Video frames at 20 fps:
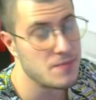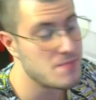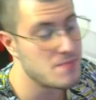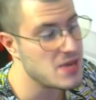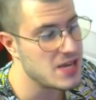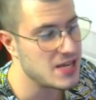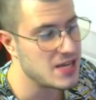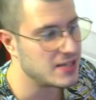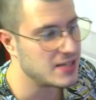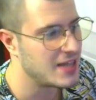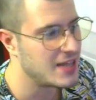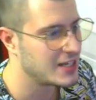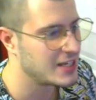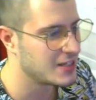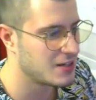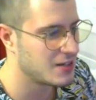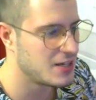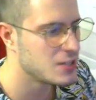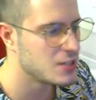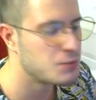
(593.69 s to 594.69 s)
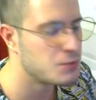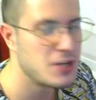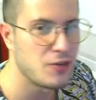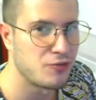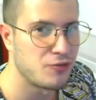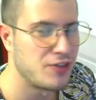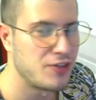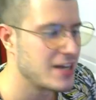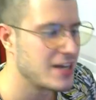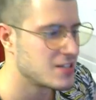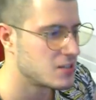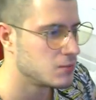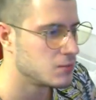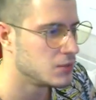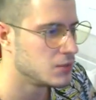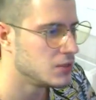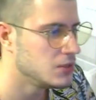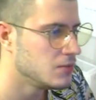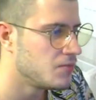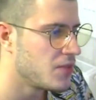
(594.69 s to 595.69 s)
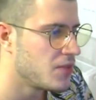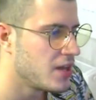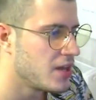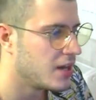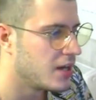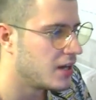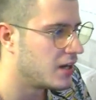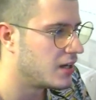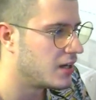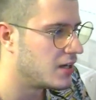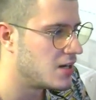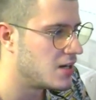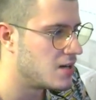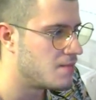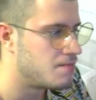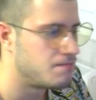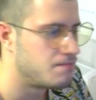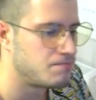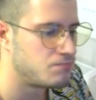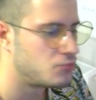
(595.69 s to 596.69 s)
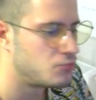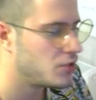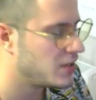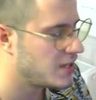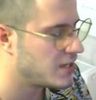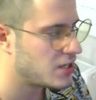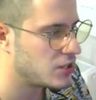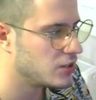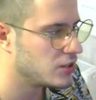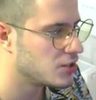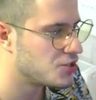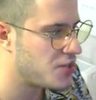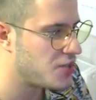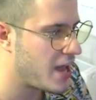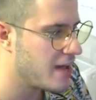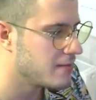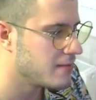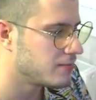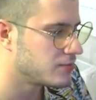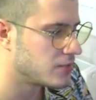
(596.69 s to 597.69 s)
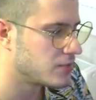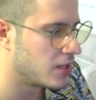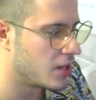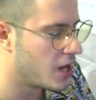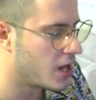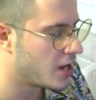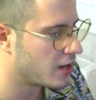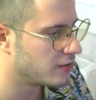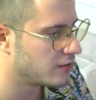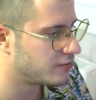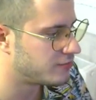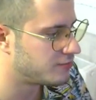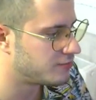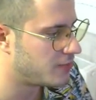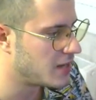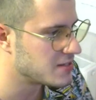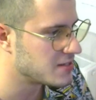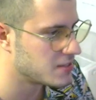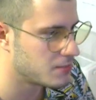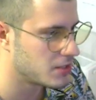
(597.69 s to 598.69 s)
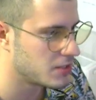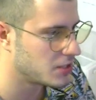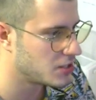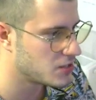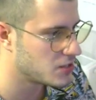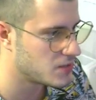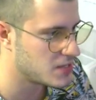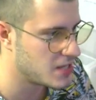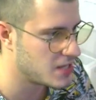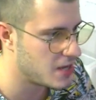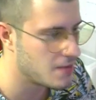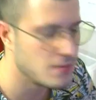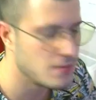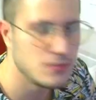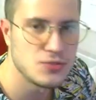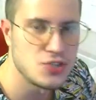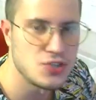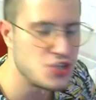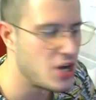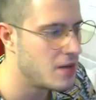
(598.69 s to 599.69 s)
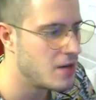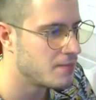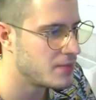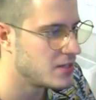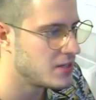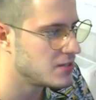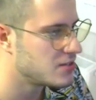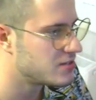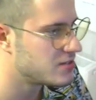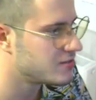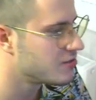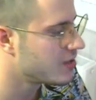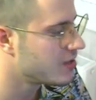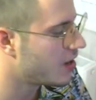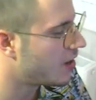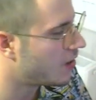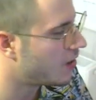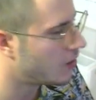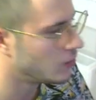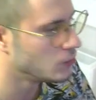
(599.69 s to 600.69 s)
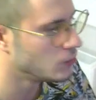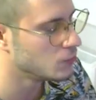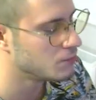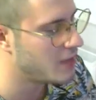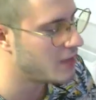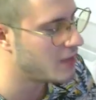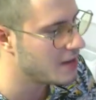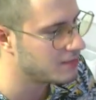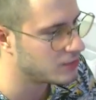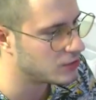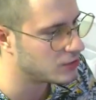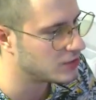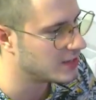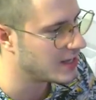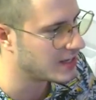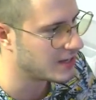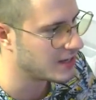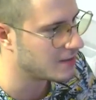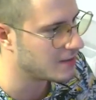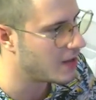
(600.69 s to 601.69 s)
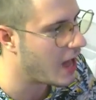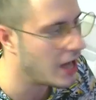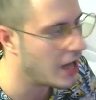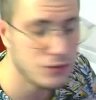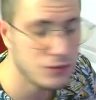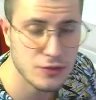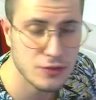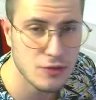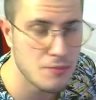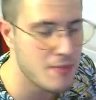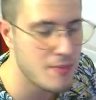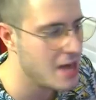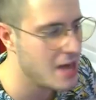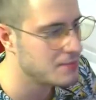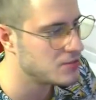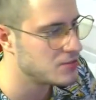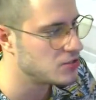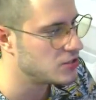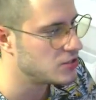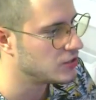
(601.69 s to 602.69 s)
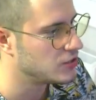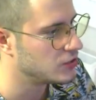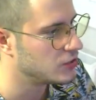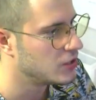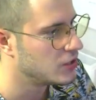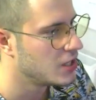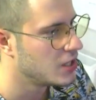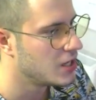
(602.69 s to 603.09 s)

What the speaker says: mid. Like he's pretty flexible. really cool champ, a lot of possibilities with him, jumping through the whole map or like a half of a map to